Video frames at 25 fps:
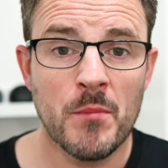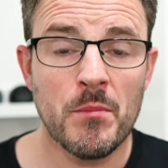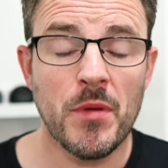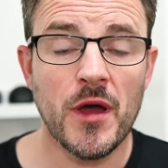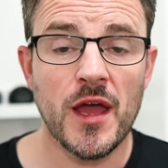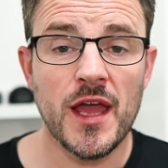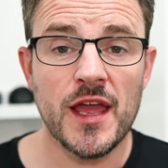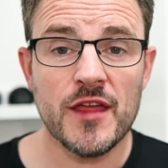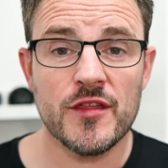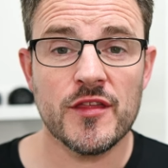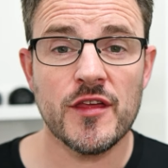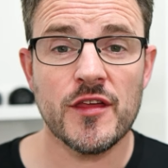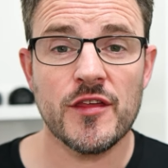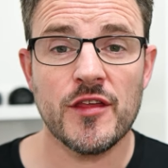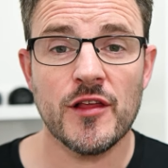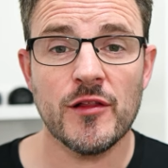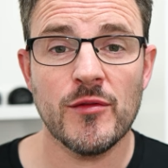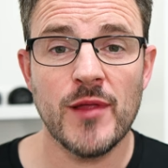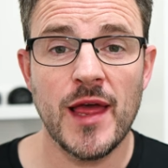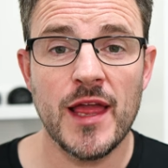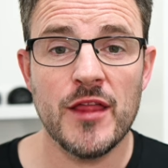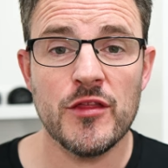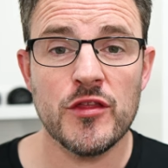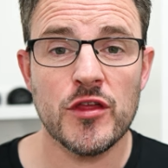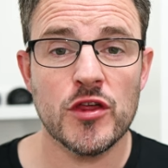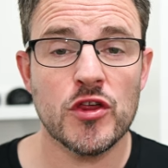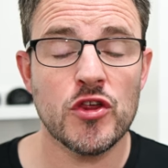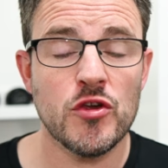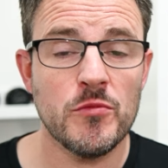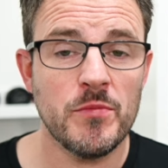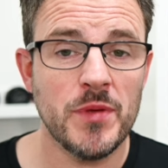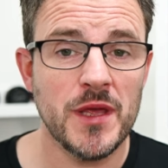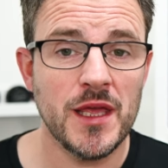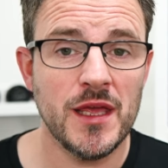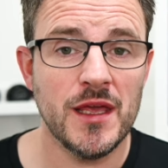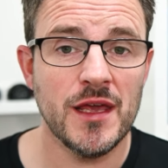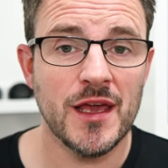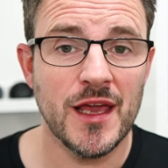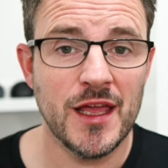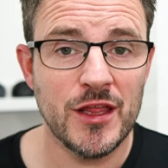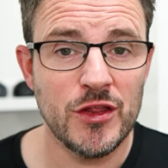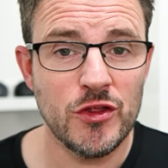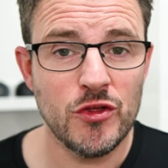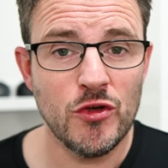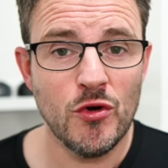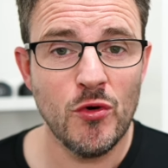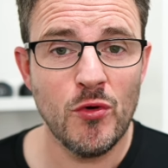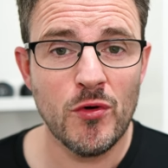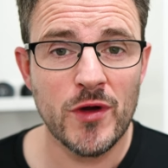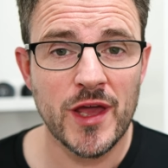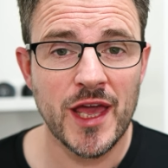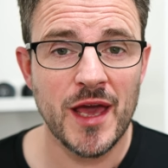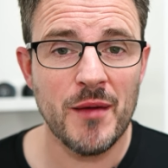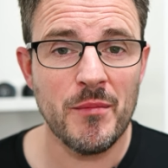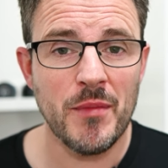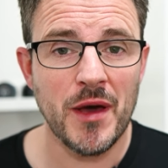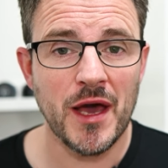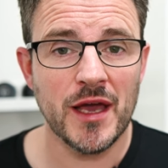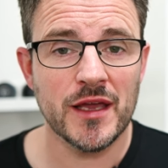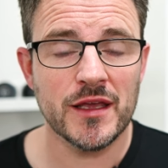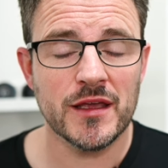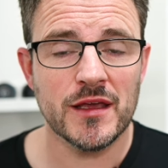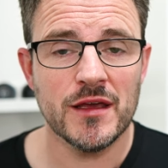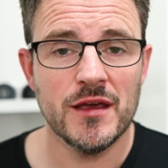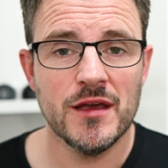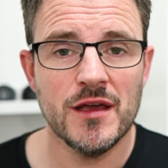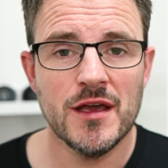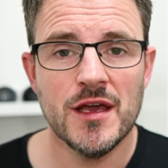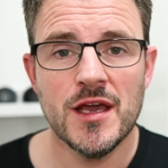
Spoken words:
But is this a lens that should be in your kit bag?